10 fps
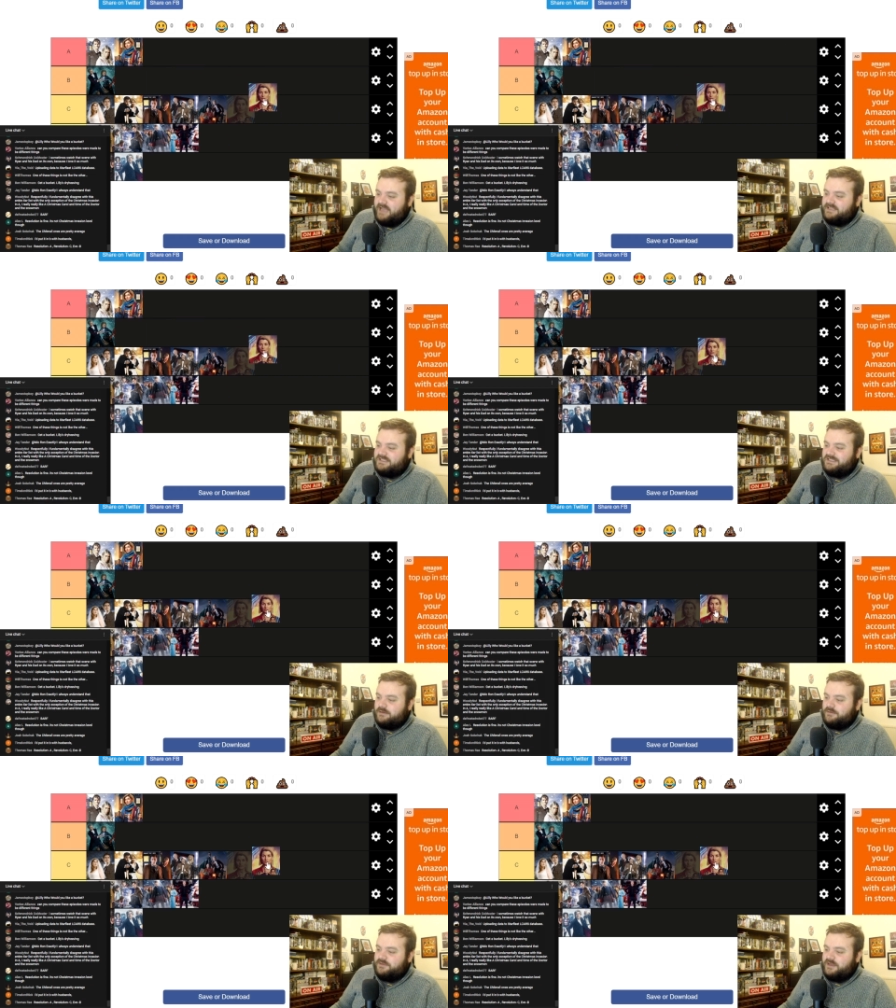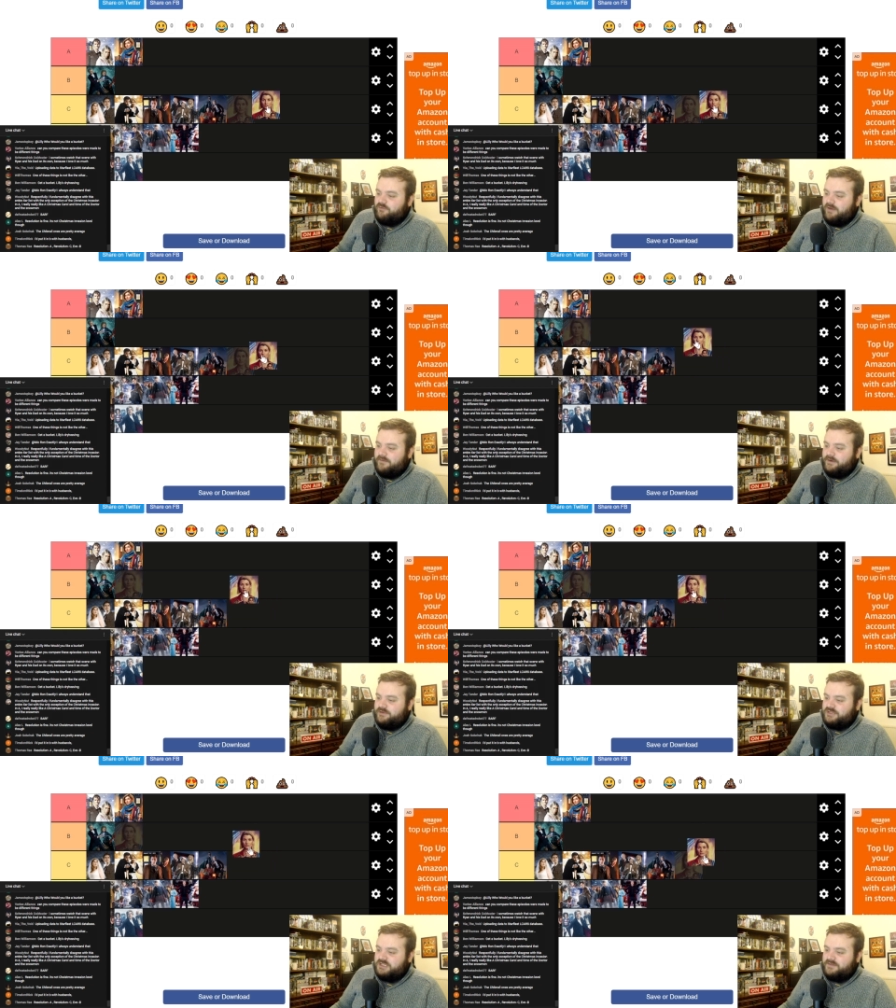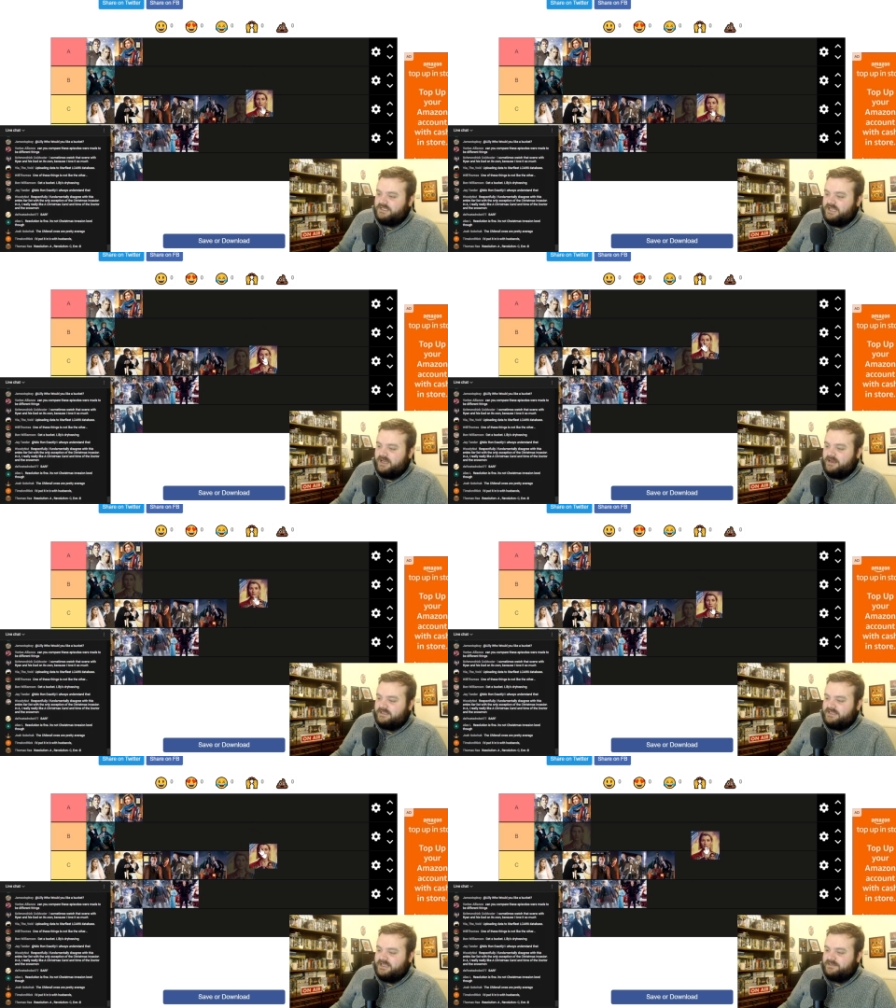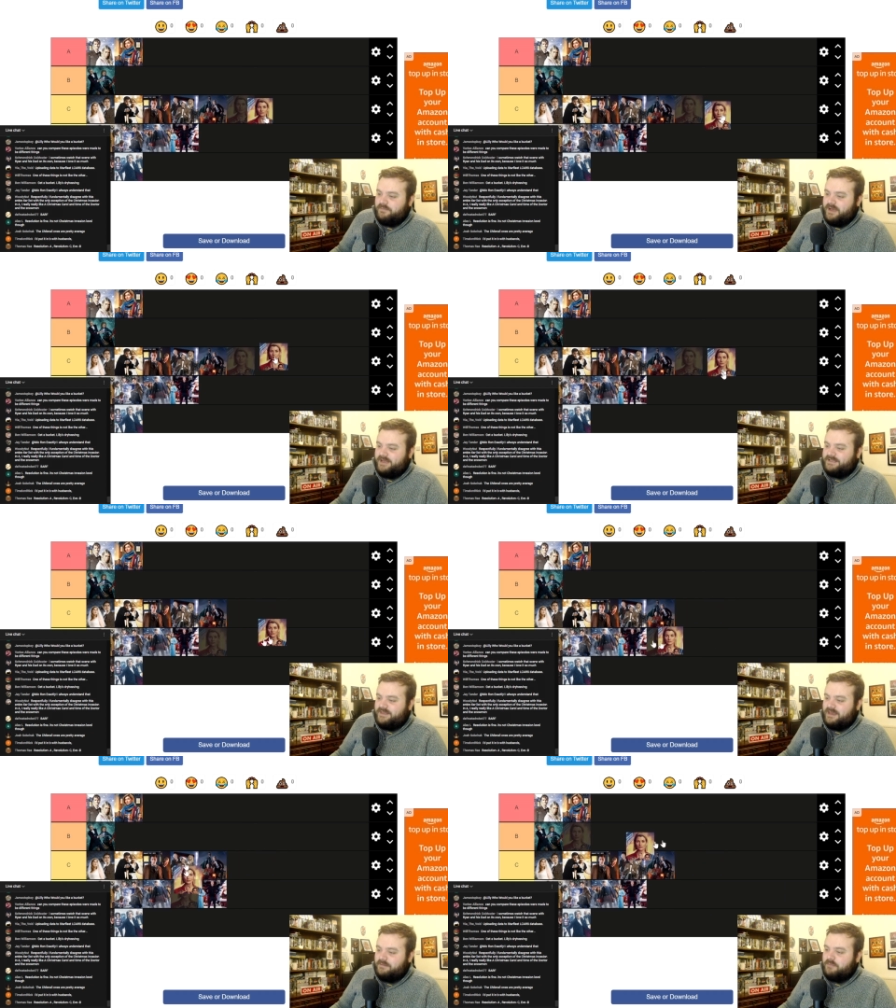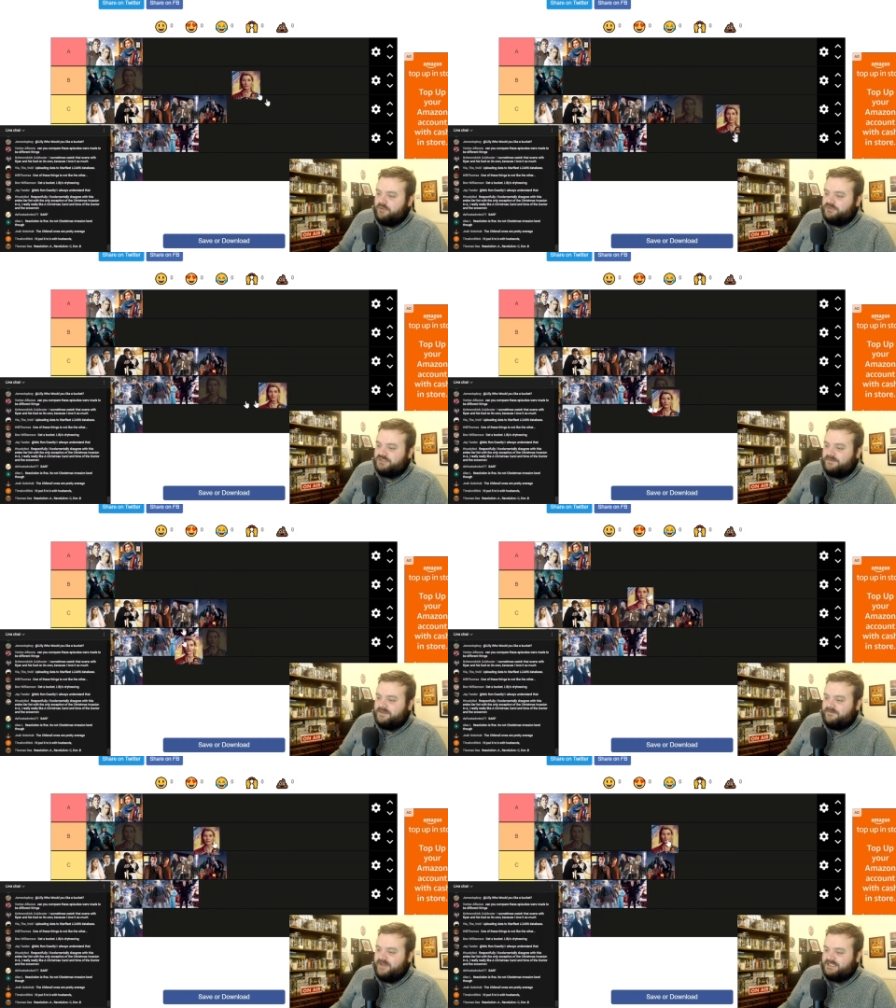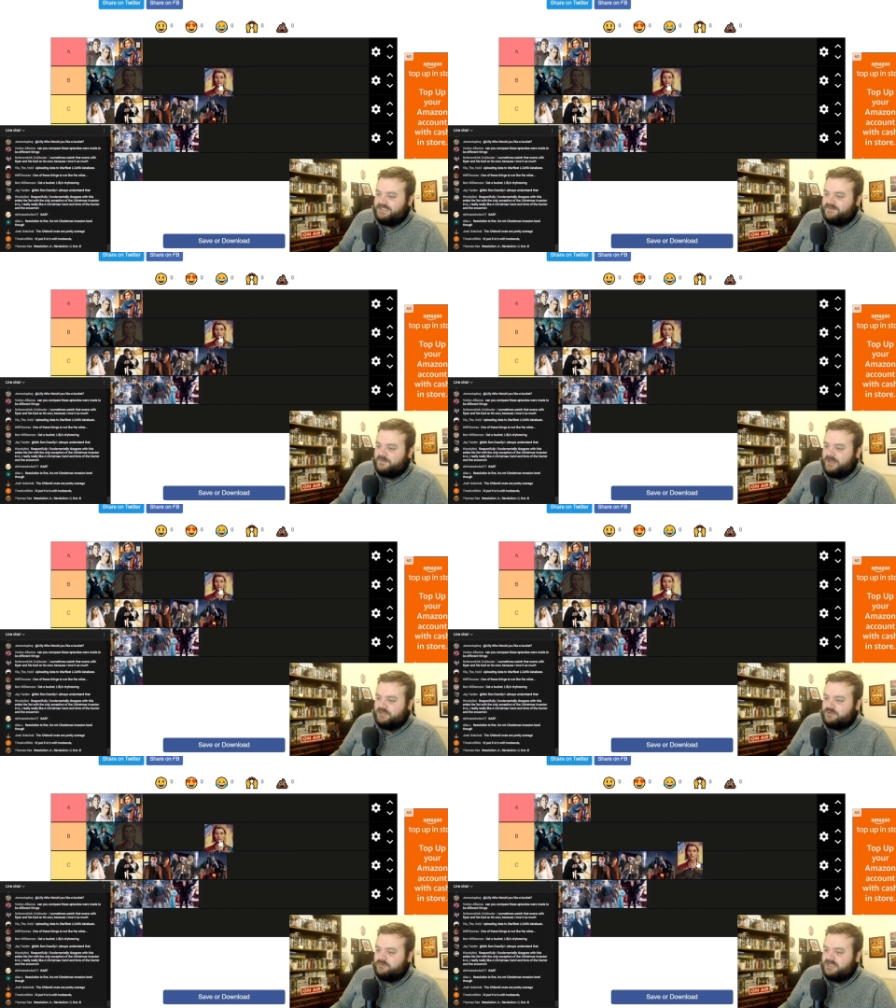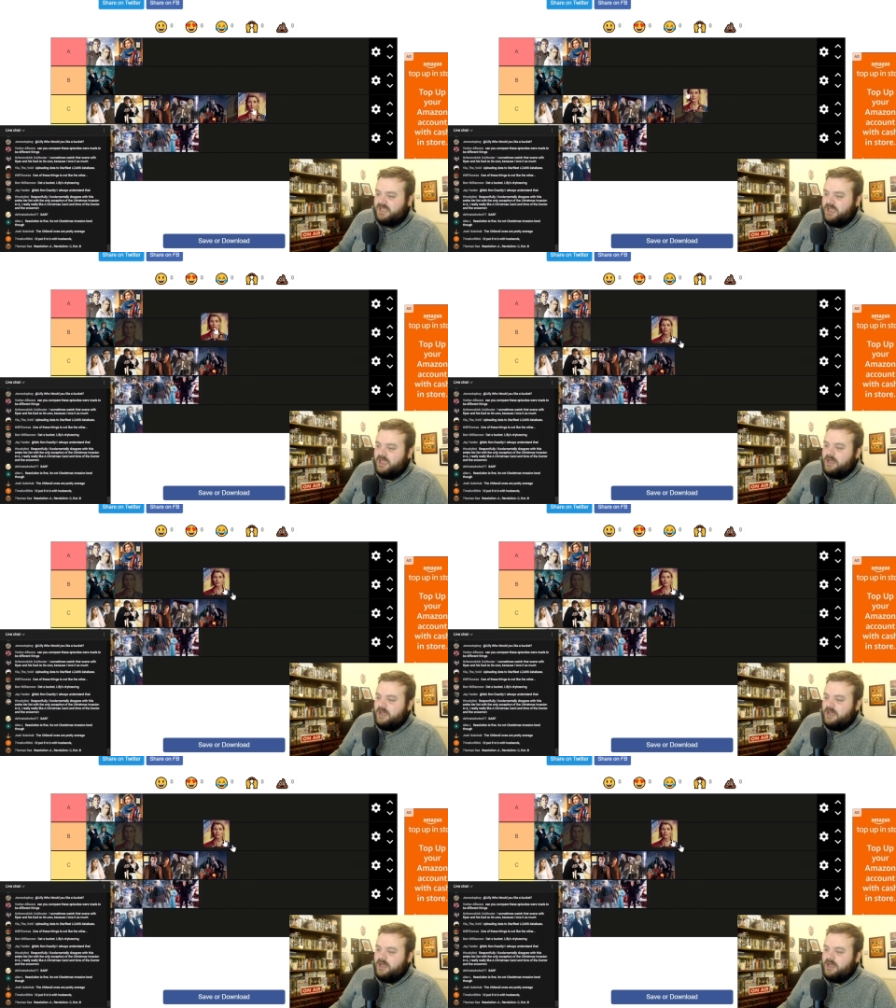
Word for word: I still think Revolution of the Daleks is better than most of the festive specials,